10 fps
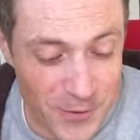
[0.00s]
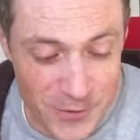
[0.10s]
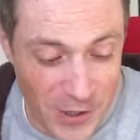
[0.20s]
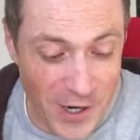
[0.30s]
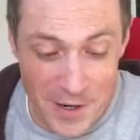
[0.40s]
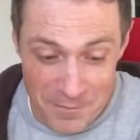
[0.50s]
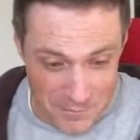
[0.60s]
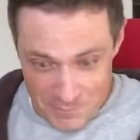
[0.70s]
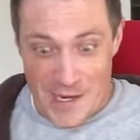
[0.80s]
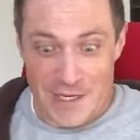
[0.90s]
time
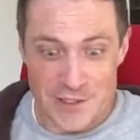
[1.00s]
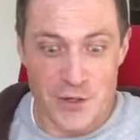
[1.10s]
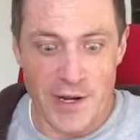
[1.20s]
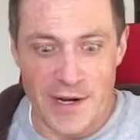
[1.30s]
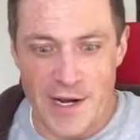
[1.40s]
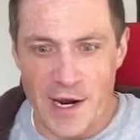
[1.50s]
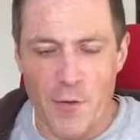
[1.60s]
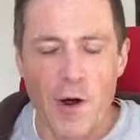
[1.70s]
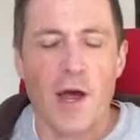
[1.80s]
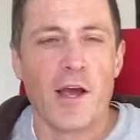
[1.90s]
yesterday now
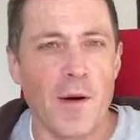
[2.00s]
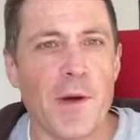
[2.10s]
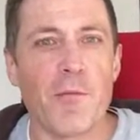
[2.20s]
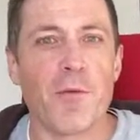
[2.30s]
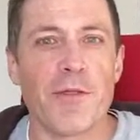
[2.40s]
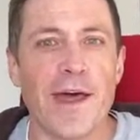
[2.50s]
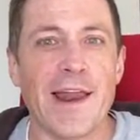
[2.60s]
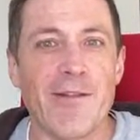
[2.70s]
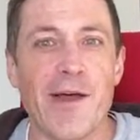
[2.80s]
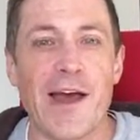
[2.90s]
coming up with
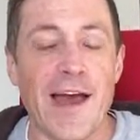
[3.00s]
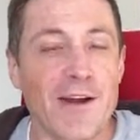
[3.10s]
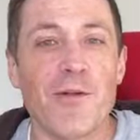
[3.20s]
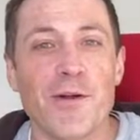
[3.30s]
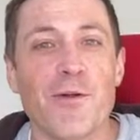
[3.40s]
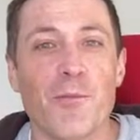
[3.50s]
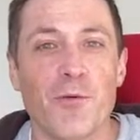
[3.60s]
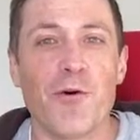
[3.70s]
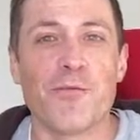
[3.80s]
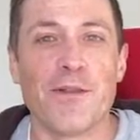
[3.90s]
analytical
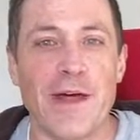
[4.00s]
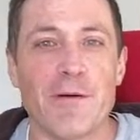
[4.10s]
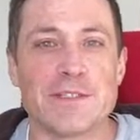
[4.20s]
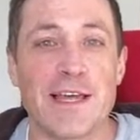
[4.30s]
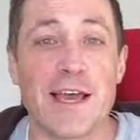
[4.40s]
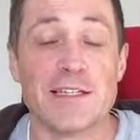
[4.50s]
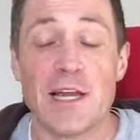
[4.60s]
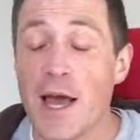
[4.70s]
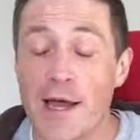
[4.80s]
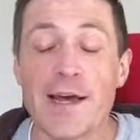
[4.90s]
proof that was the case,
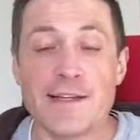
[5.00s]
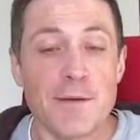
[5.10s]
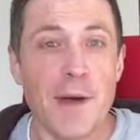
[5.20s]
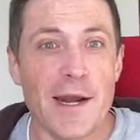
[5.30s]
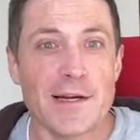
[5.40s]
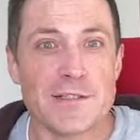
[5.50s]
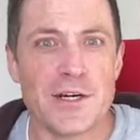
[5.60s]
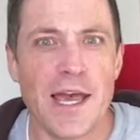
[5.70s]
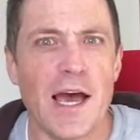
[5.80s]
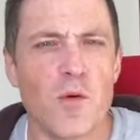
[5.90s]
and I did manage to
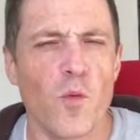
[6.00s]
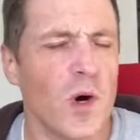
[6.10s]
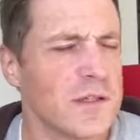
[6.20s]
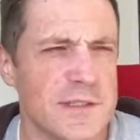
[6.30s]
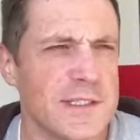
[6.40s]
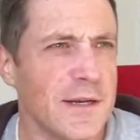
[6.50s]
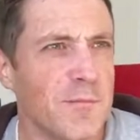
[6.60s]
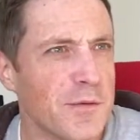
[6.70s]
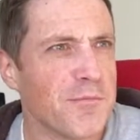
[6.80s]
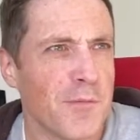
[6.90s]
get what
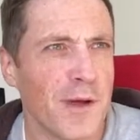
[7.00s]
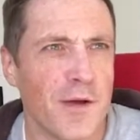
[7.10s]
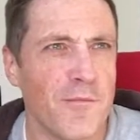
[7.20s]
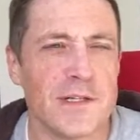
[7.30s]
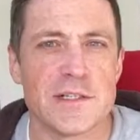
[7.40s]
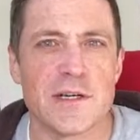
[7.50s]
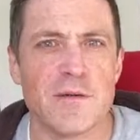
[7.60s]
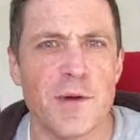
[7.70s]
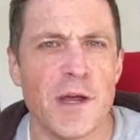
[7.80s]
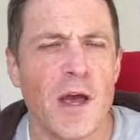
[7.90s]
seemed convincing to
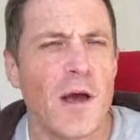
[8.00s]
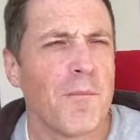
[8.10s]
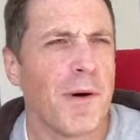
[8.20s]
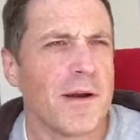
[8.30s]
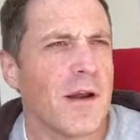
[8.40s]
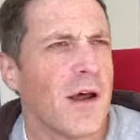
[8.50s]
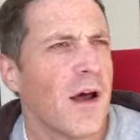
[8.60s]
me, but